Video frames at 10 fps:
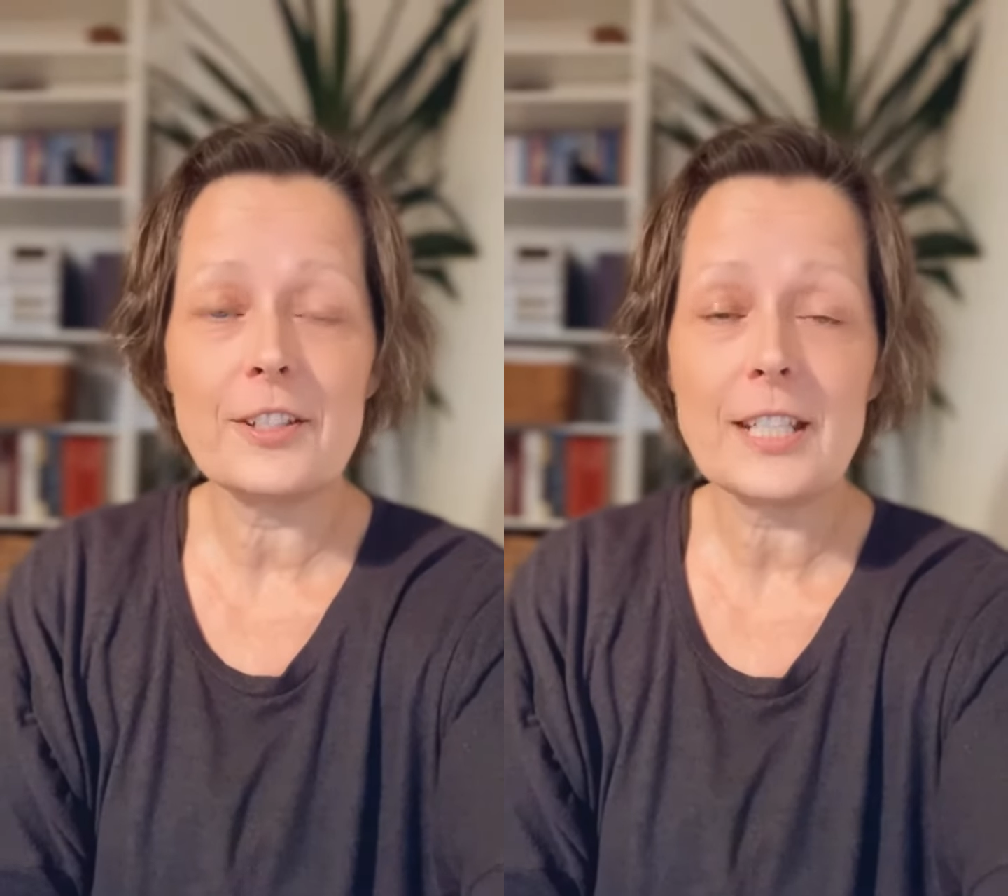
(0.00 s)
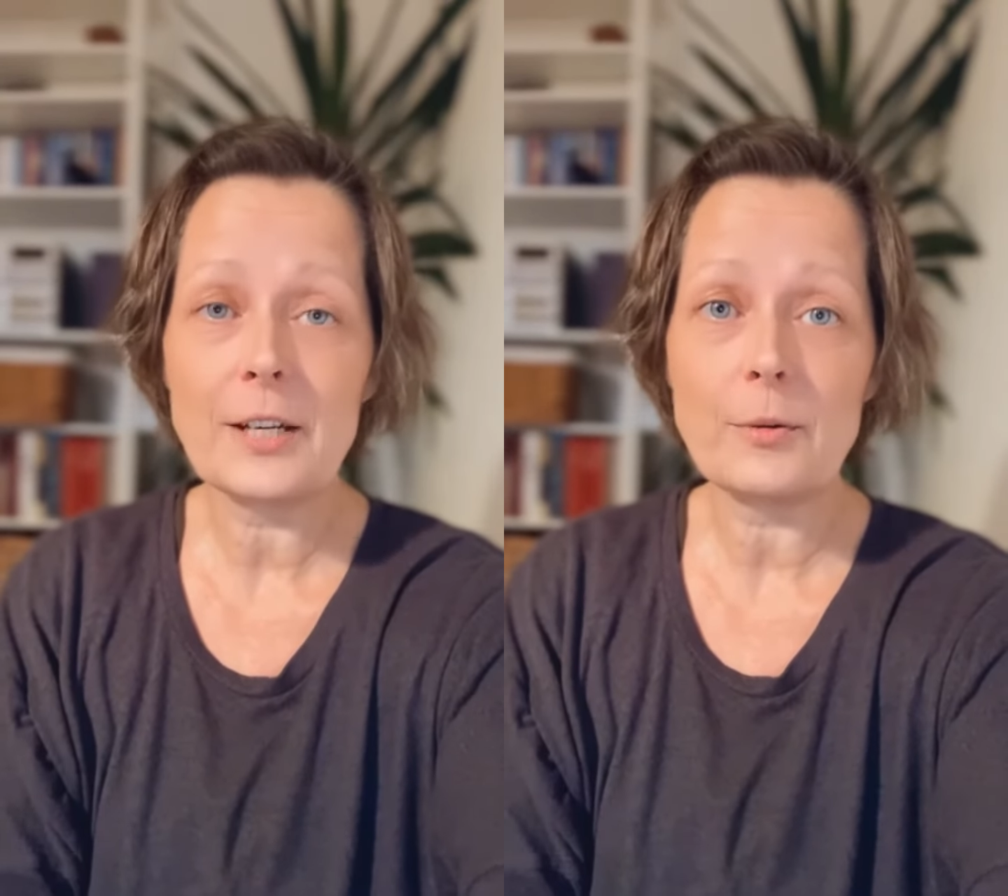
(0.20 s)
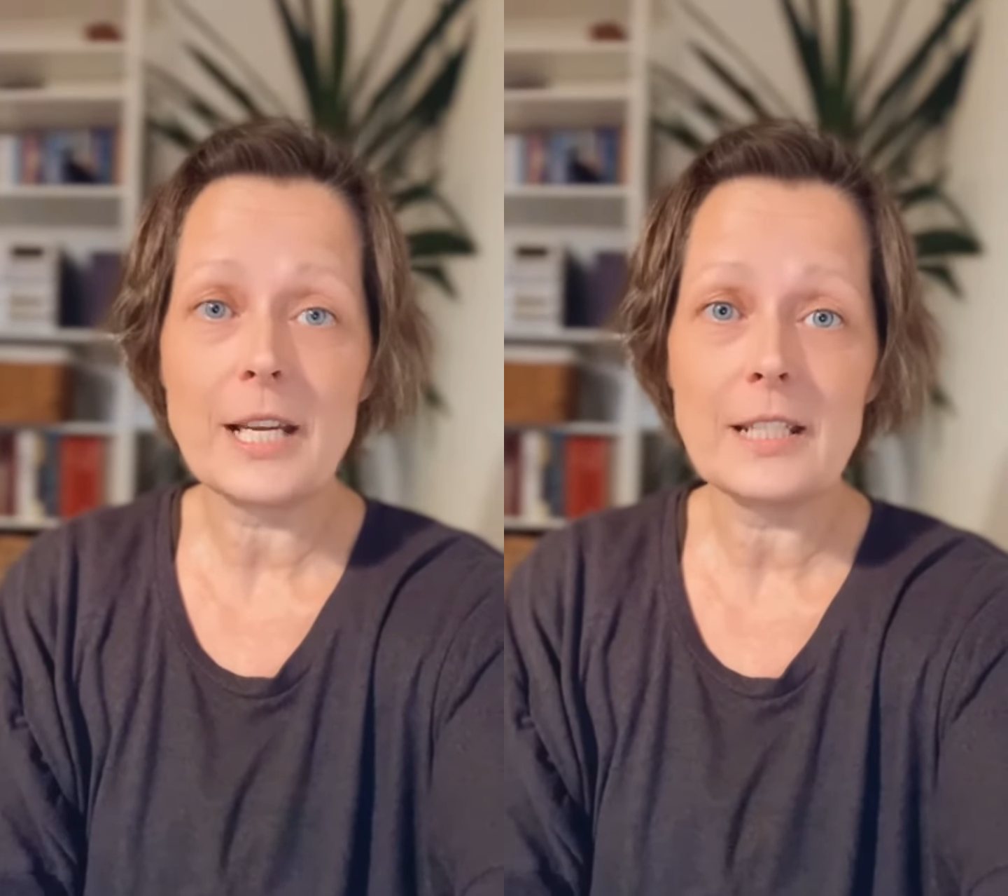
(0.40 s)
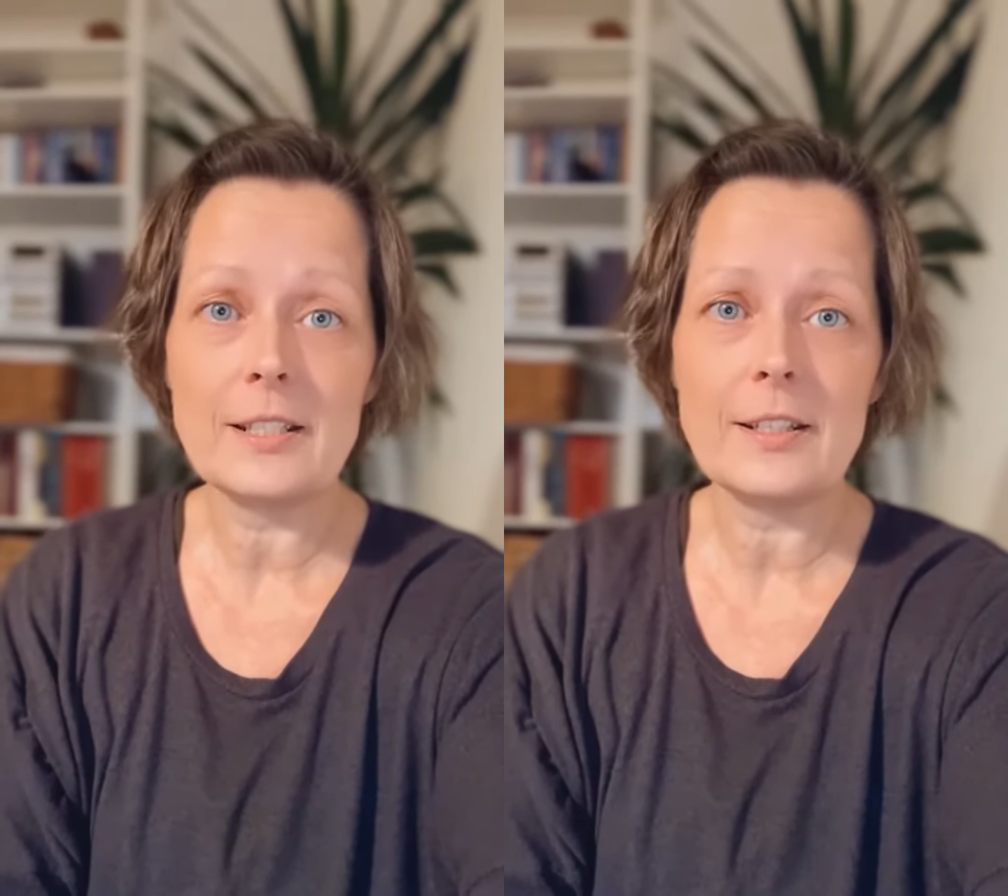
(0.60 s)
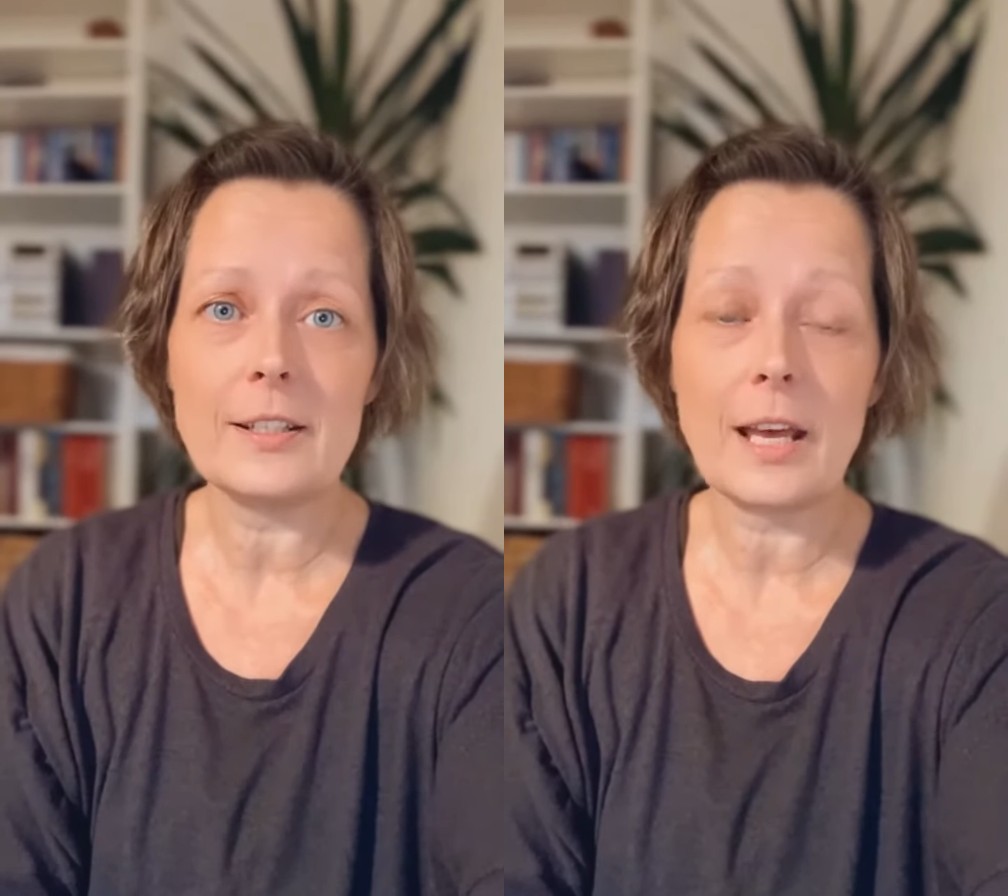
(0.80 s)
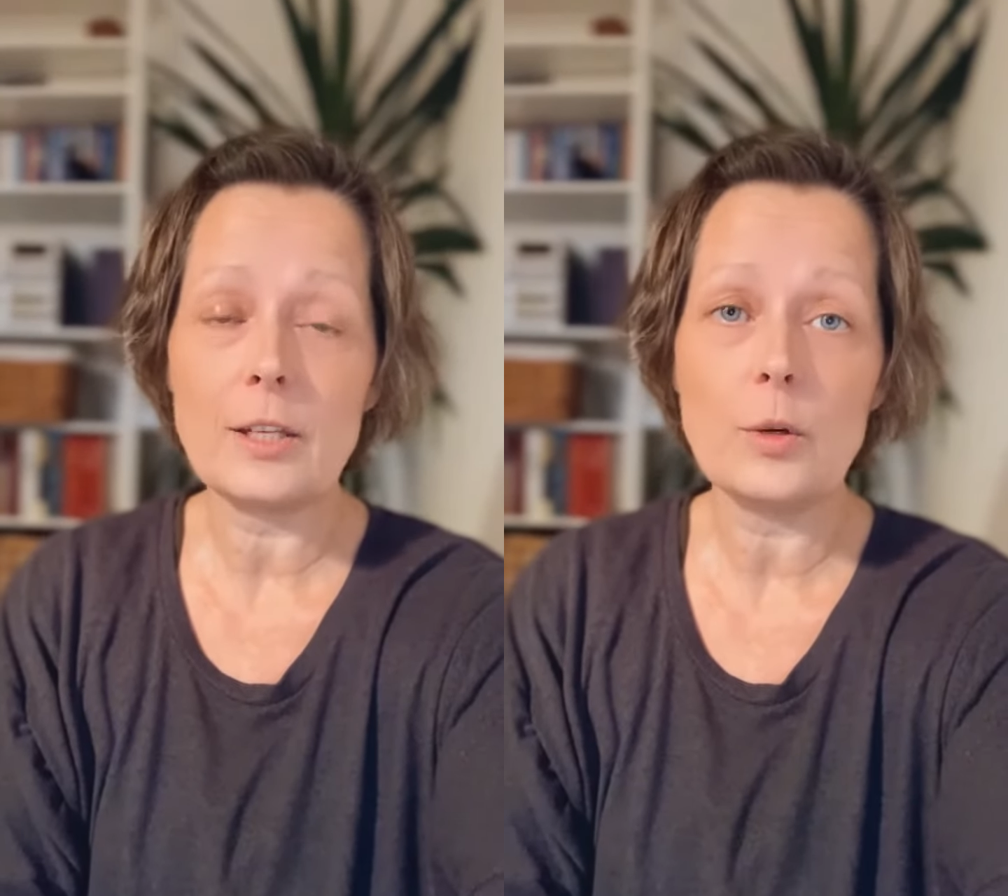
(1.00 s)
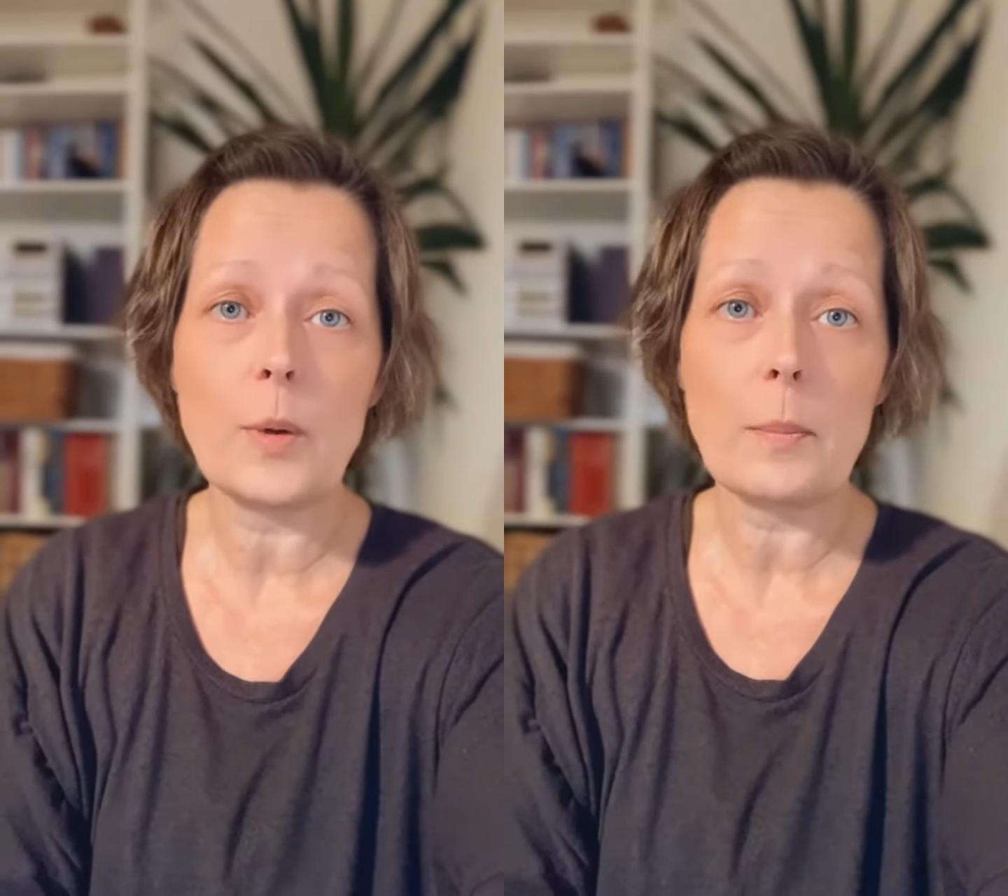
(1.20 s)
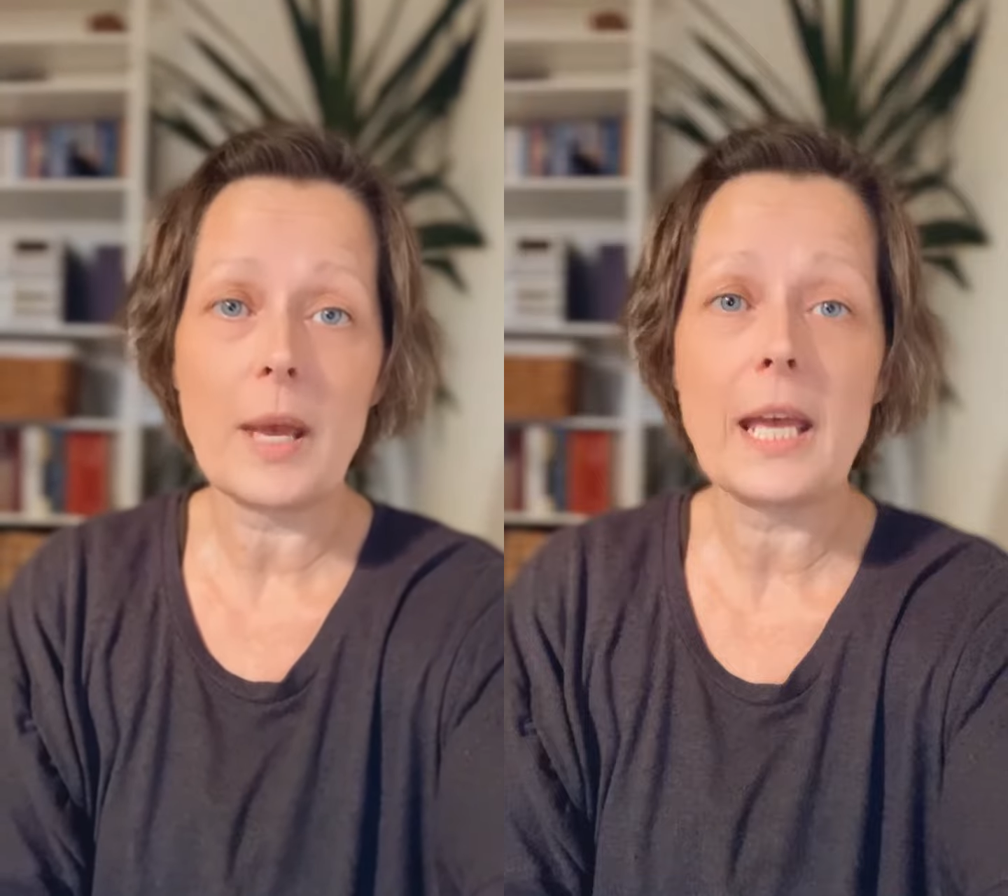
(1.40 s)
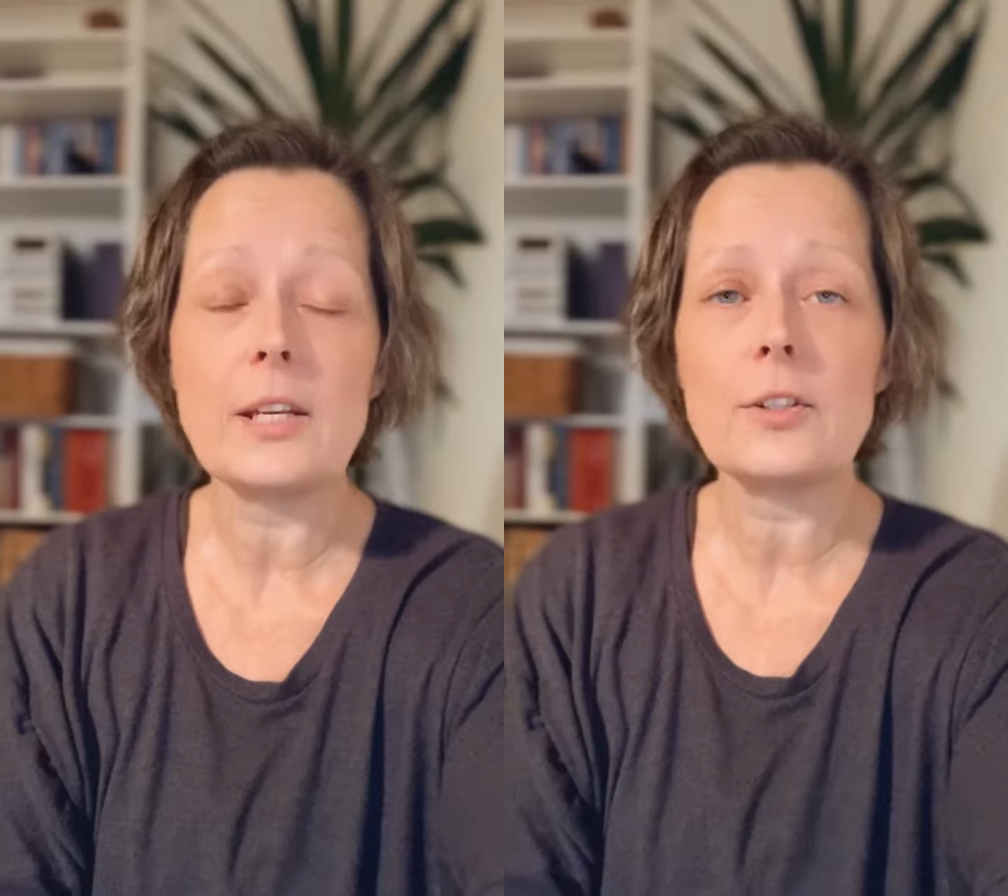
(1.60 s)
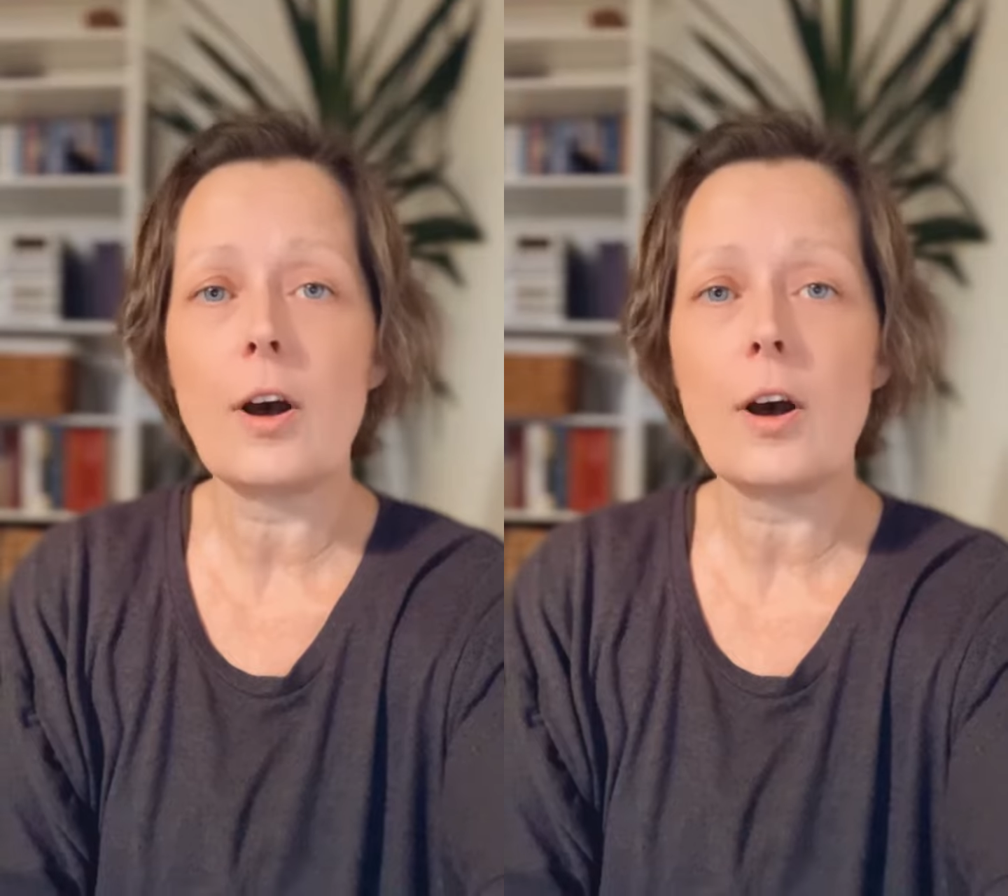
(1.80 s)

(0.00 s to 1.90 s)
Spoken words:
generated a new webpage